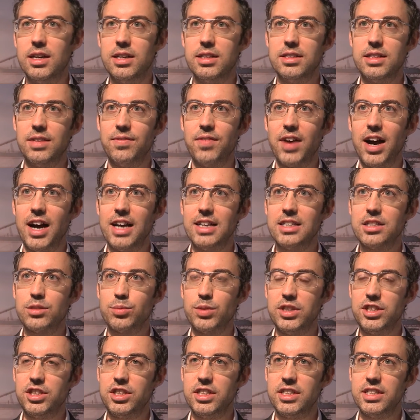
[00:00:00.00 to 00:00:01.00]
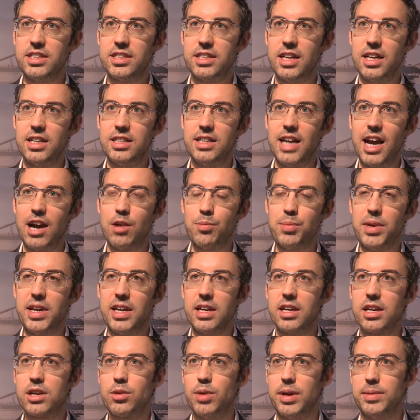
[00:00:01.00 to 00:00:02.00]
device, which is now being
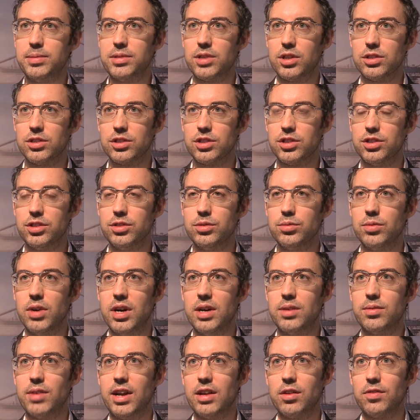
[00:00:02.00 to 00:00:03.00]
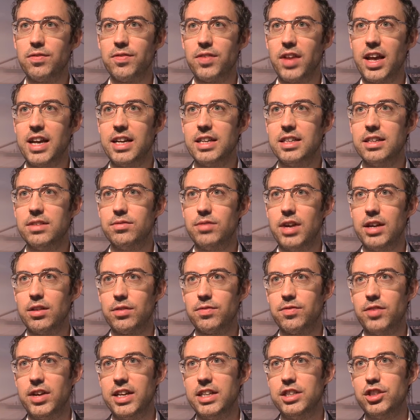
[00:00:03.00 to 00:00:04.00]
equipped onto rail
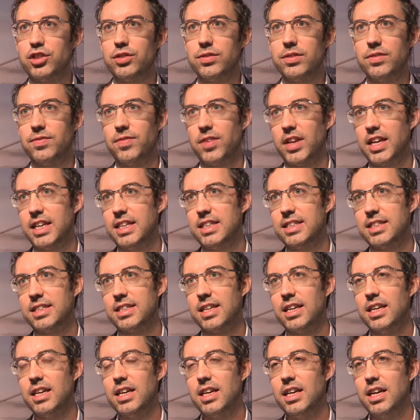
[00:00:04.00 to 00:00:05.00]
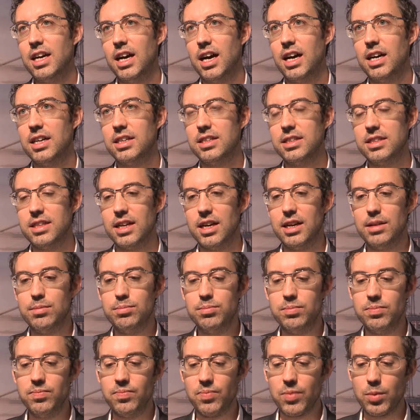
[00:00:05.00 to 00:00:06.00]
freight fleets.
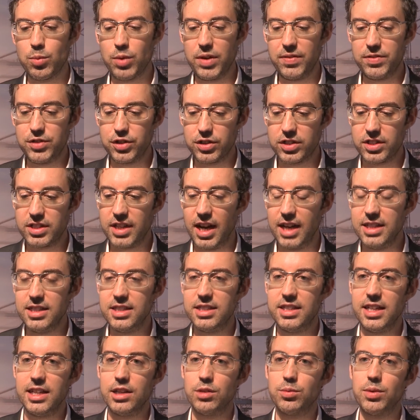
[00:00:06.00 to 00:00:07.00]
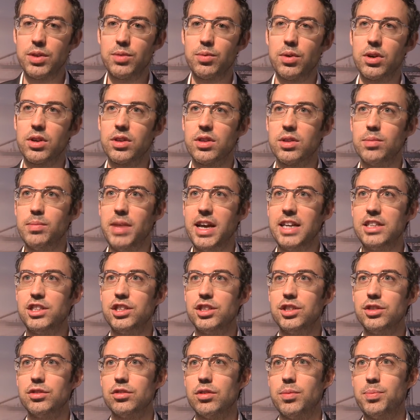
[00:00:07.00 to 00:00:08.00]
And we've just signed a deal with one of the major
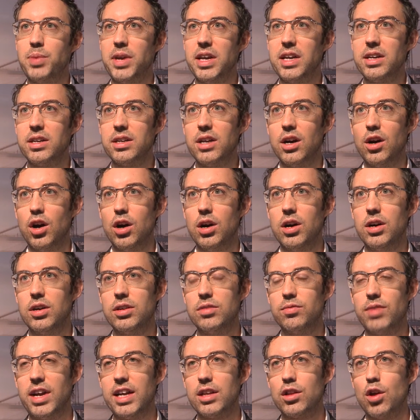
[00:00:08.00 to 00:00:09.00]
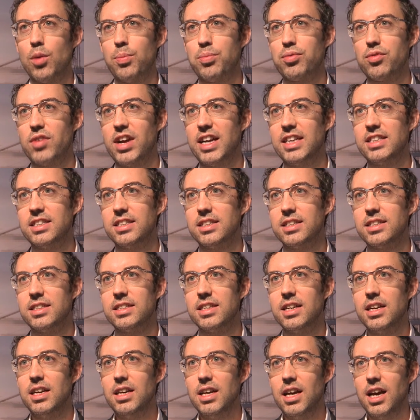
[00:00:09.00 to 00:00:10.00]
European rail operators
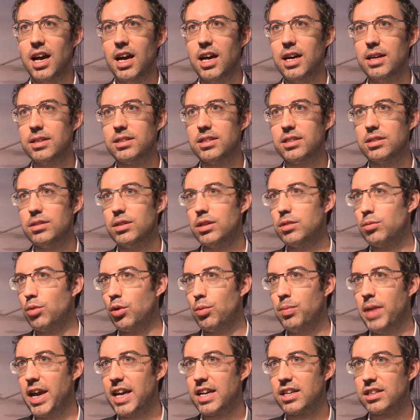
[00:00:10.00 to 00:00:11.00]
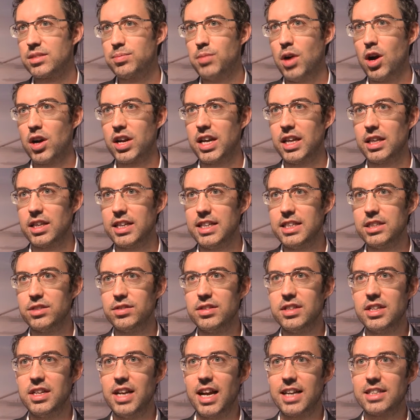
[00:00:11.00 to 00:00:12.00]
that will make us market leader
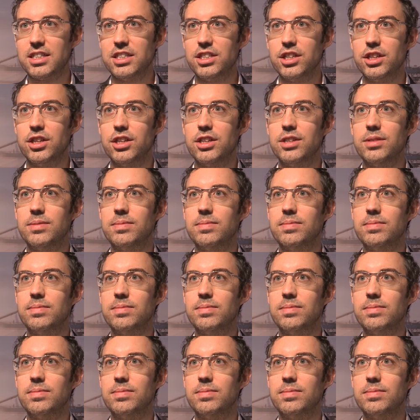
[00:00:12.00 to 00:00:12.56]
in the next year.